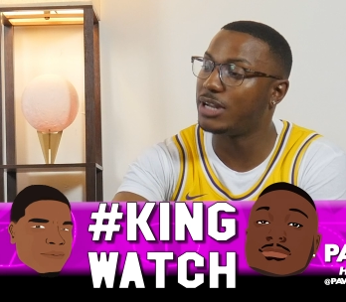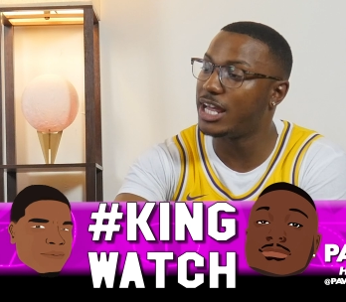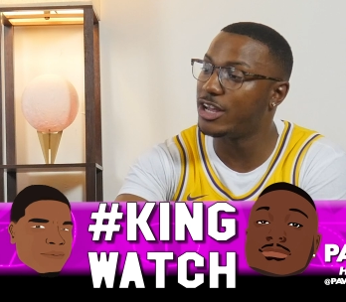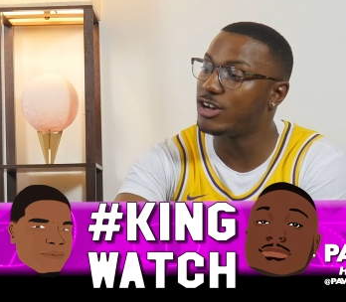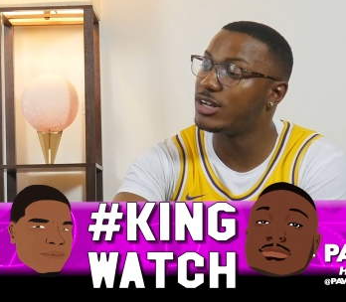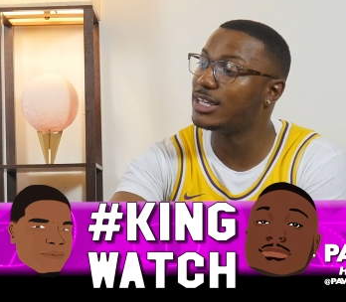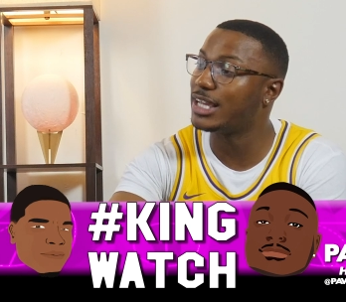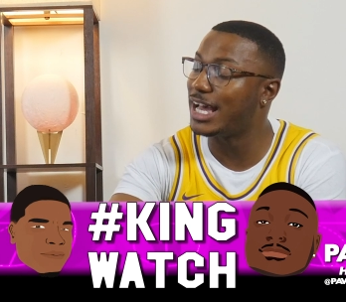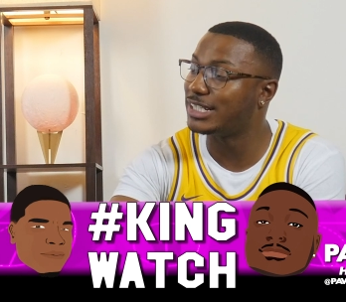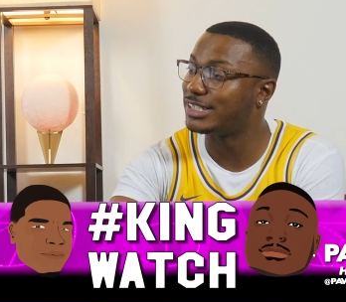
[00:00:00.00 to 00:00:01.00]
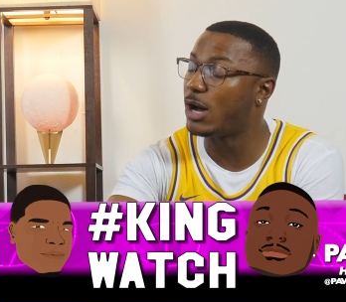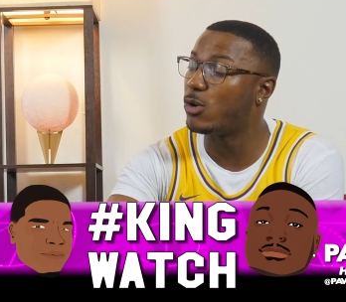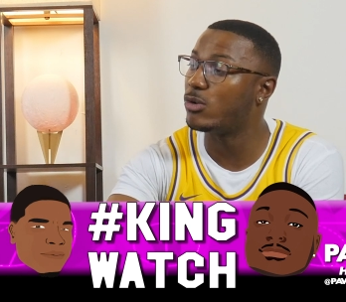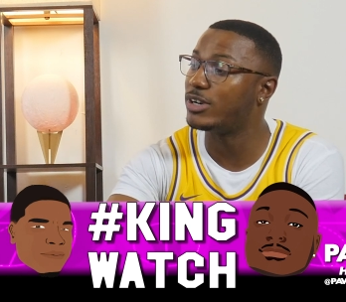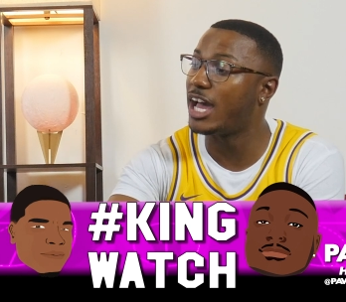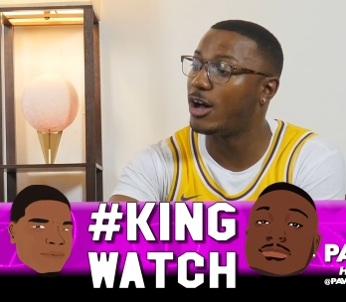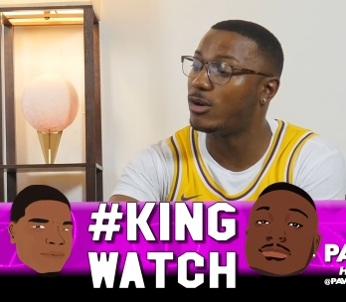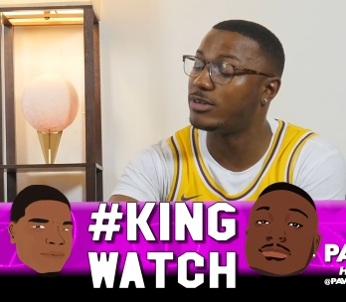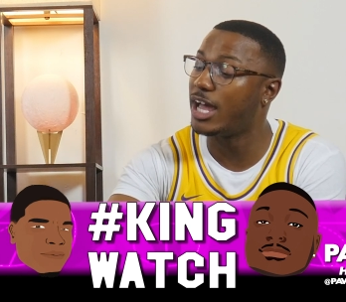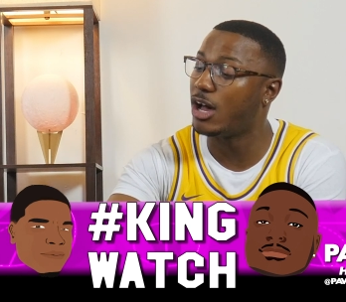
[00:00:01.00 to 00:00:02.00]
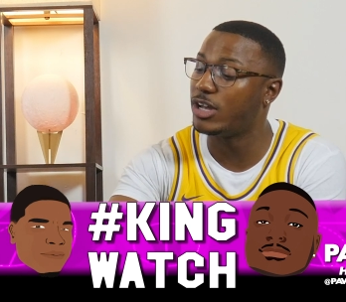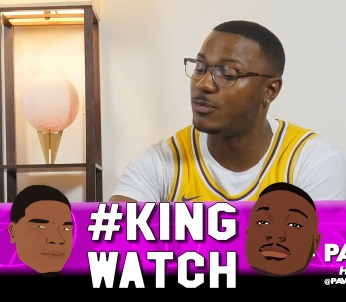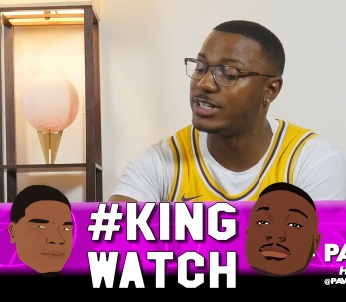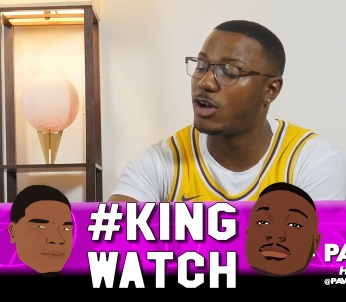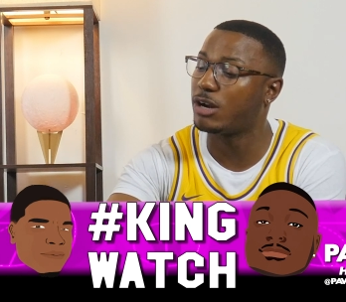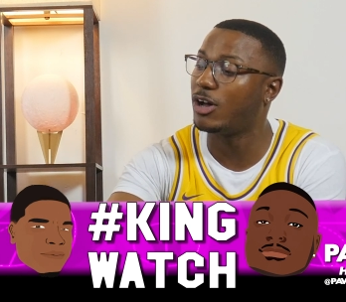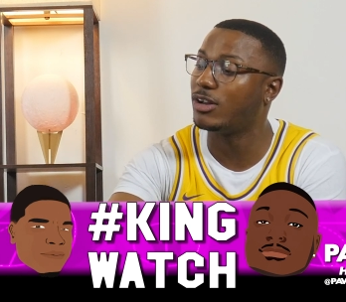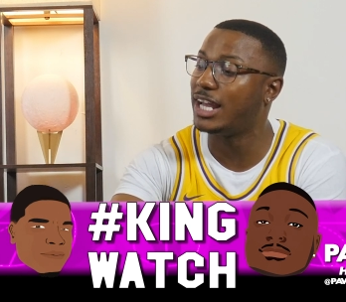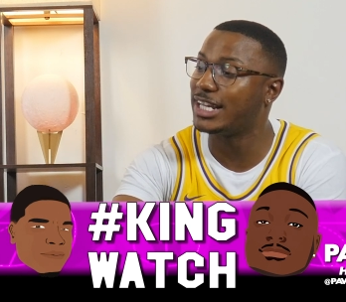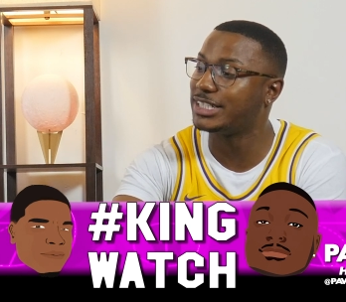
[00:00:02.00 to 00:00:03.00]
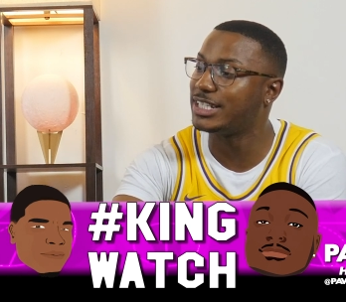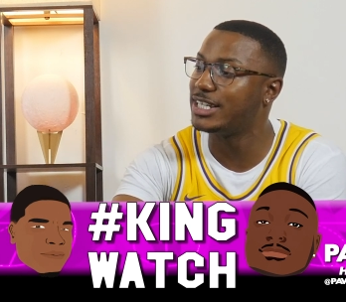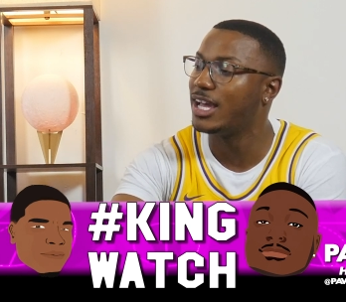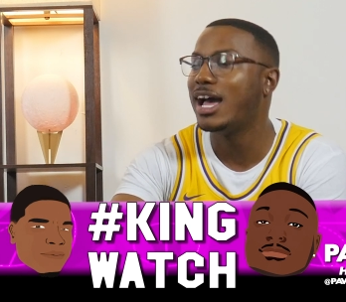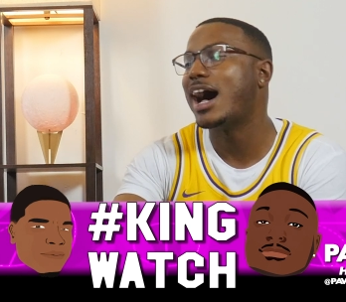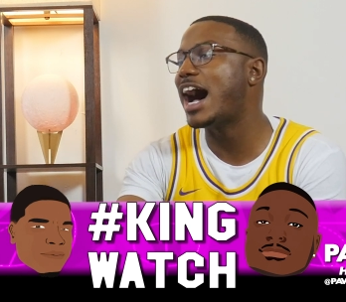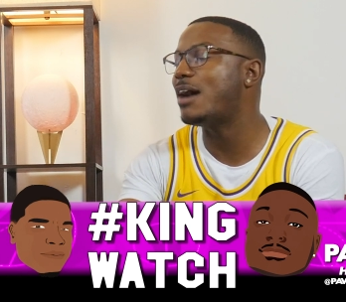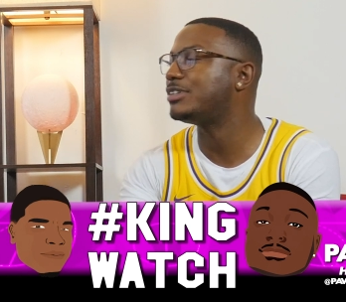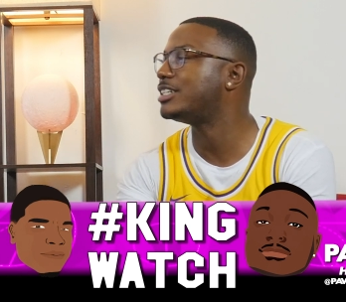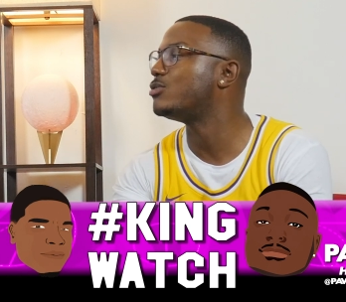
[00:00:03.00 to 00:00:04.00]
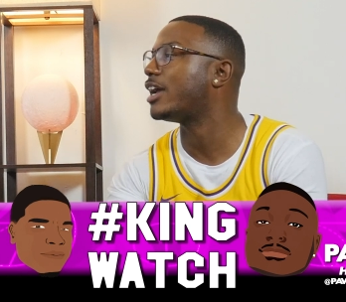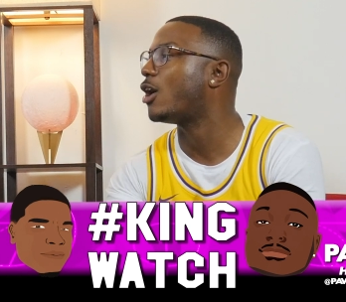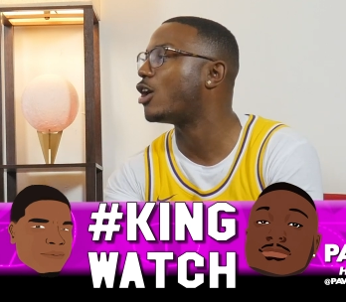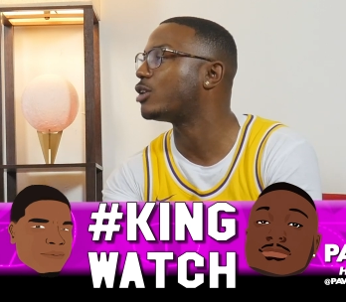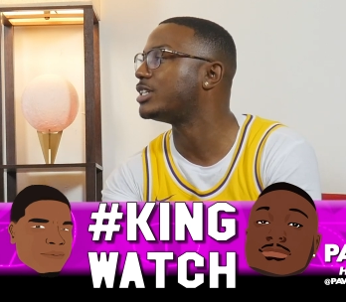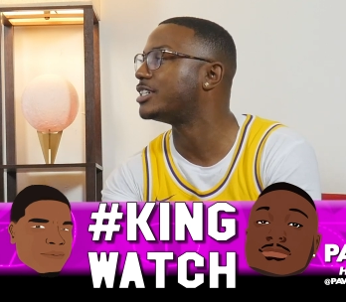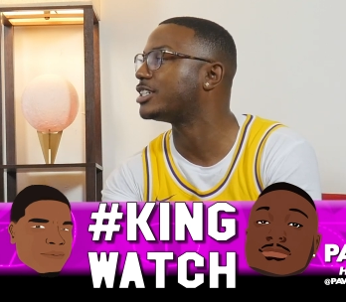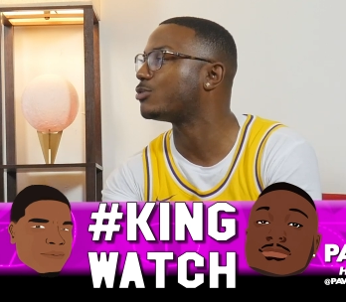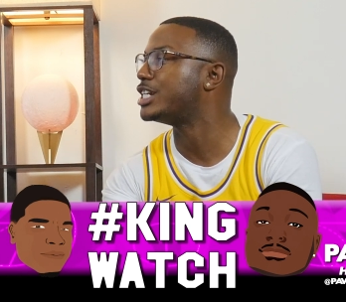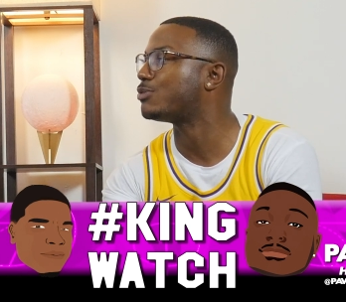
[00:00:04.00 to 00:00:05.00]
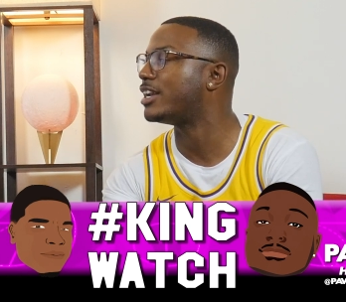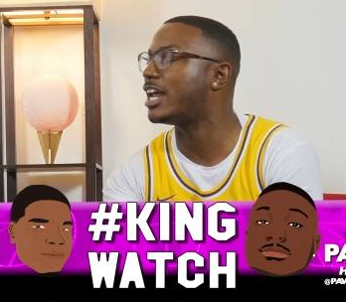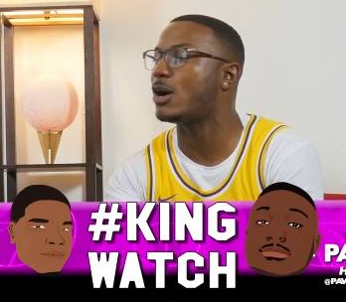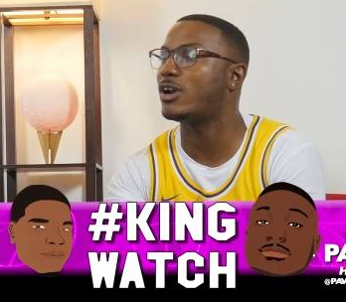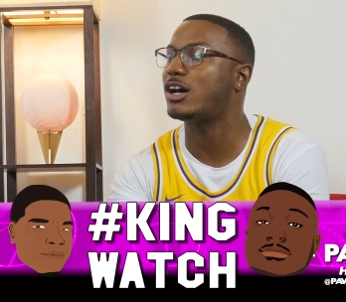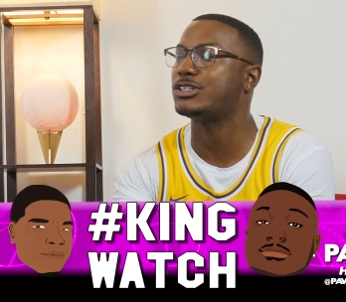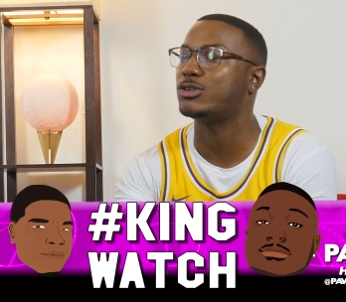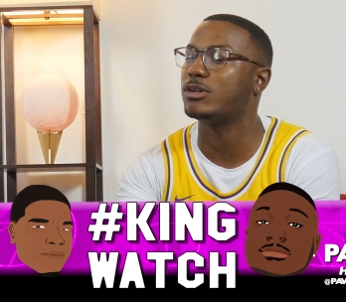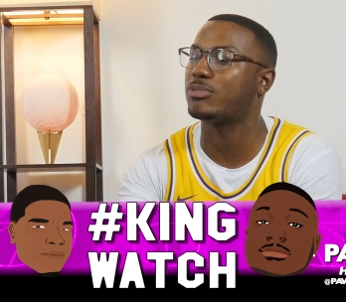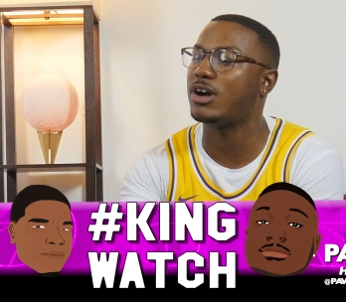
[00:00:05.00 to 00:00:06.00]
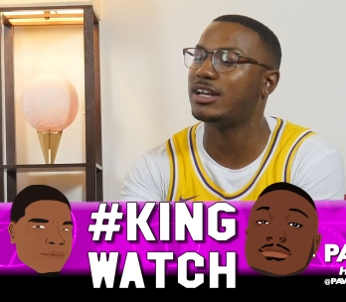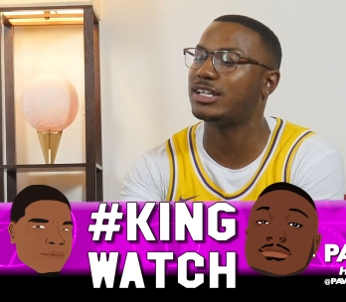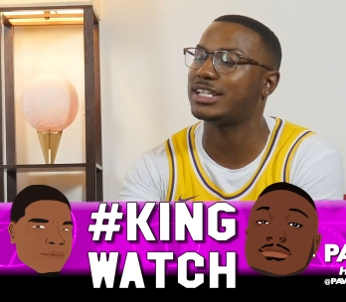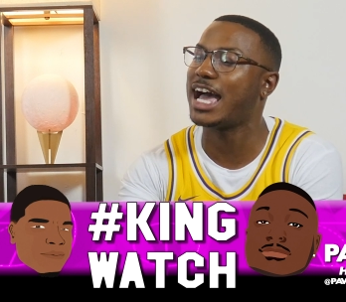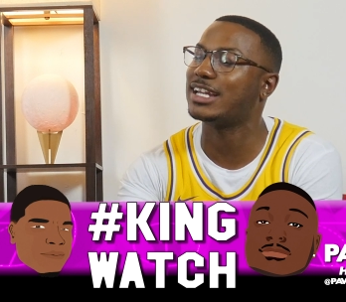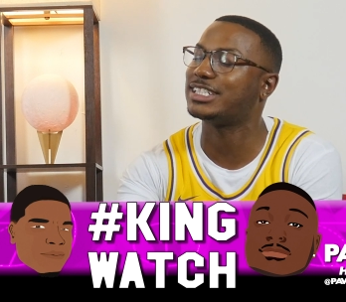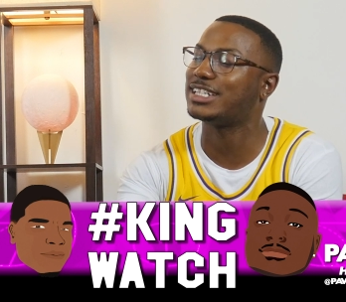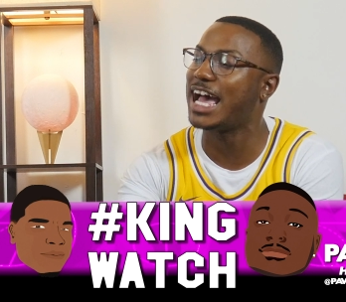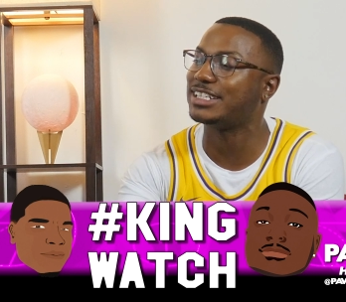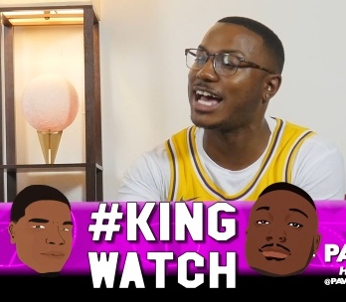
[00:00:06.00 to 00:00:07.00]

Speaker 1: player, yes. Now, now, now, if we're talking about legacy, obviously you can't argue with six rings right now, and also LeBron doesn't have the stats.